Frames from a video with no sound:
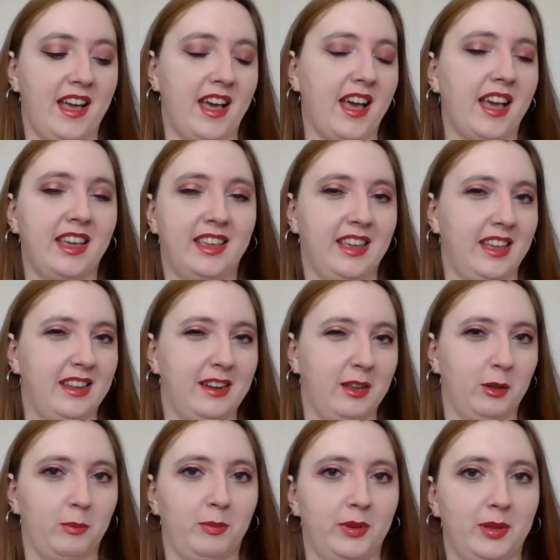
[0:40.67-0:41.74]
I can't
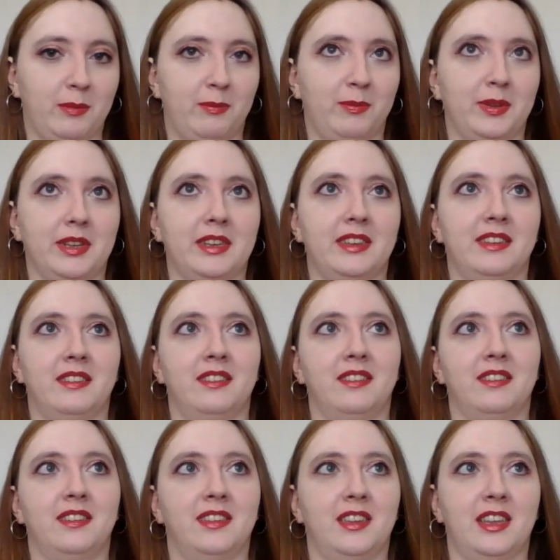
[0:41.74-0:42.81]
help it, but
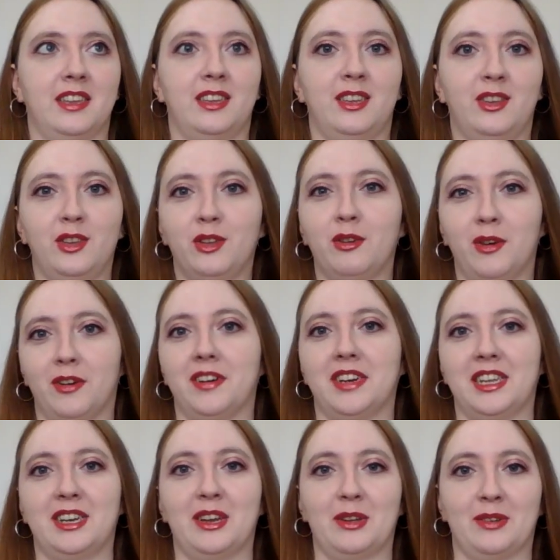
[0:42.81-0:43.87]
you
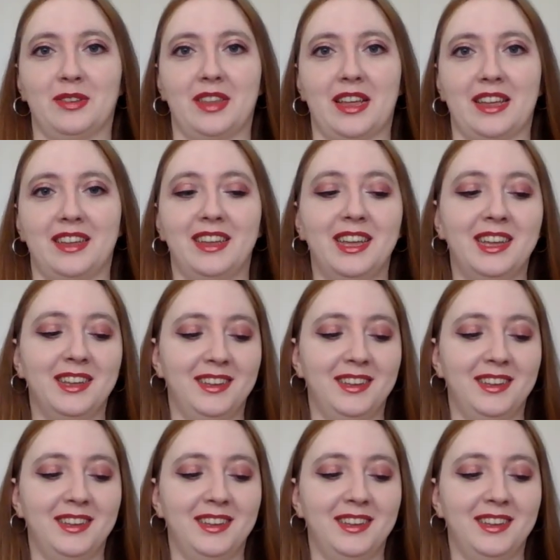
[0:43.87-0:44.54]
already know that.